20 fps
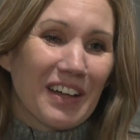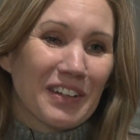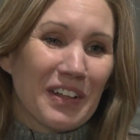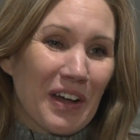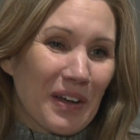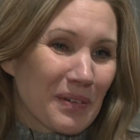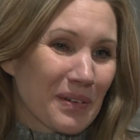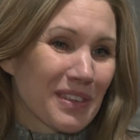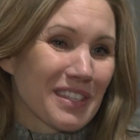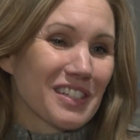
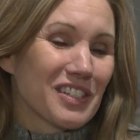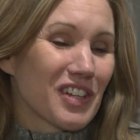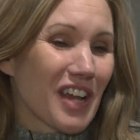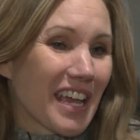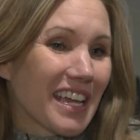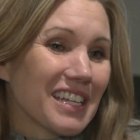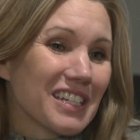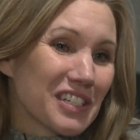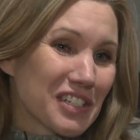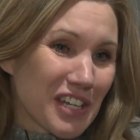along with a
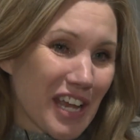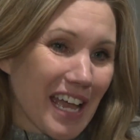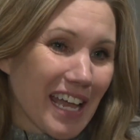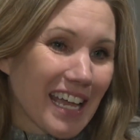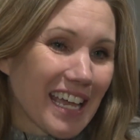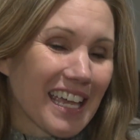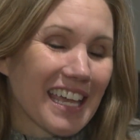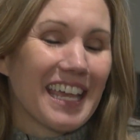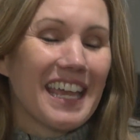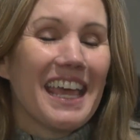giant
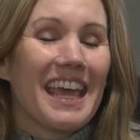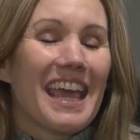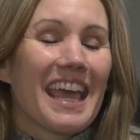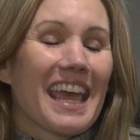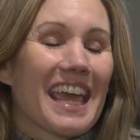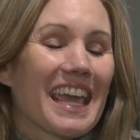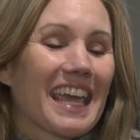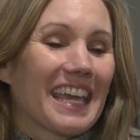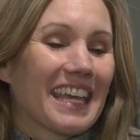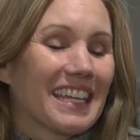check,
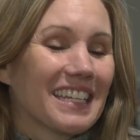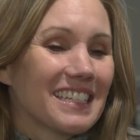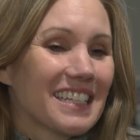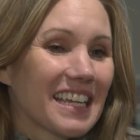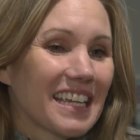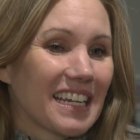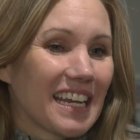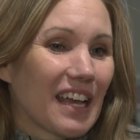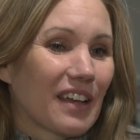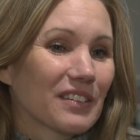and
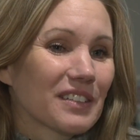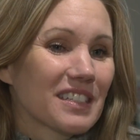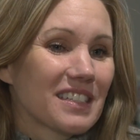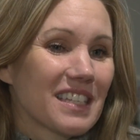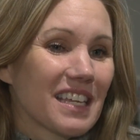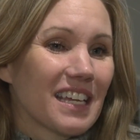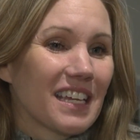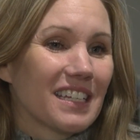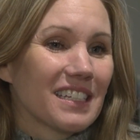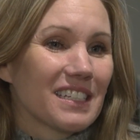they announced
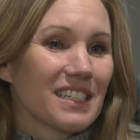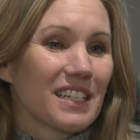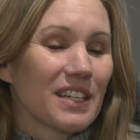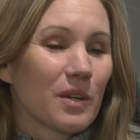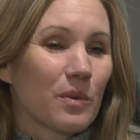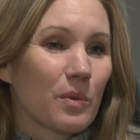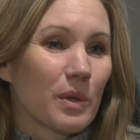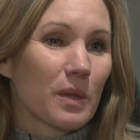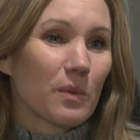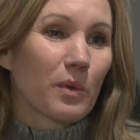that
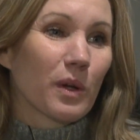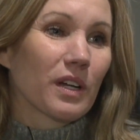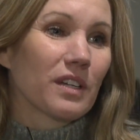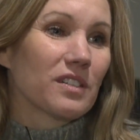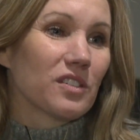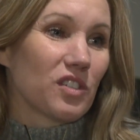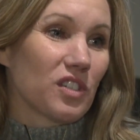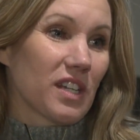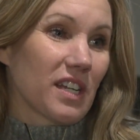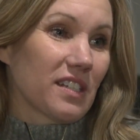we
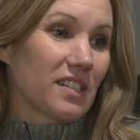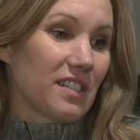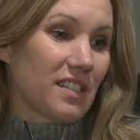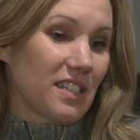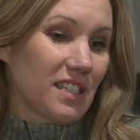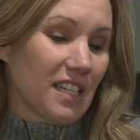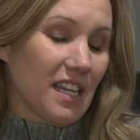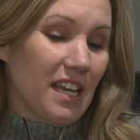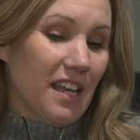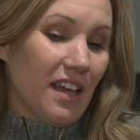weren't
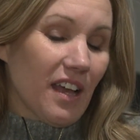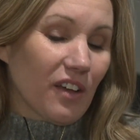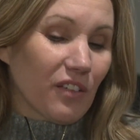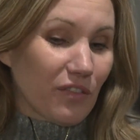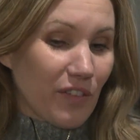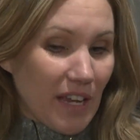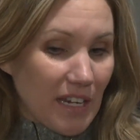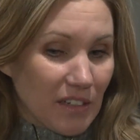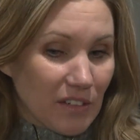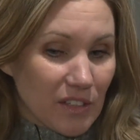just a
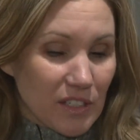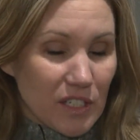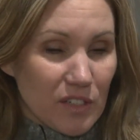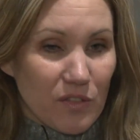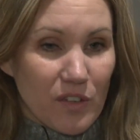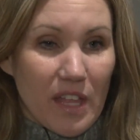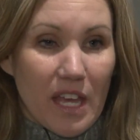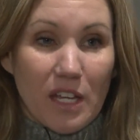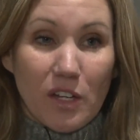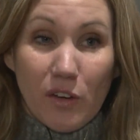finalist
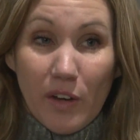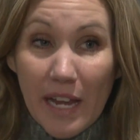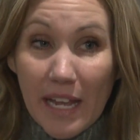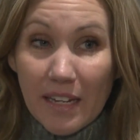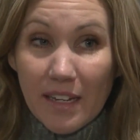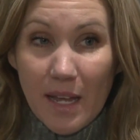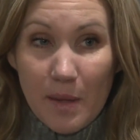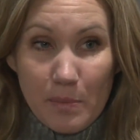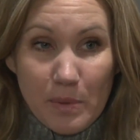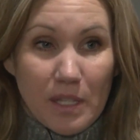for that
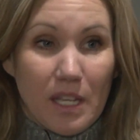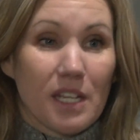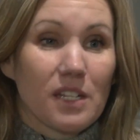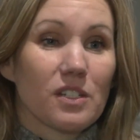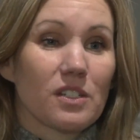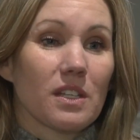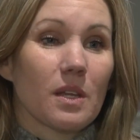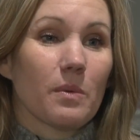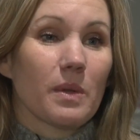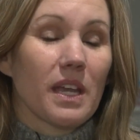grant
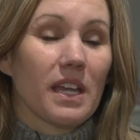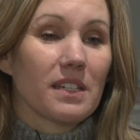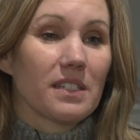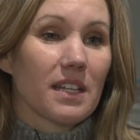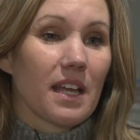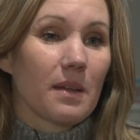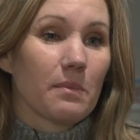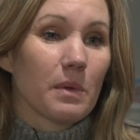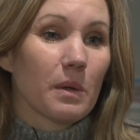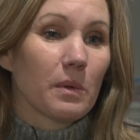application that we had done,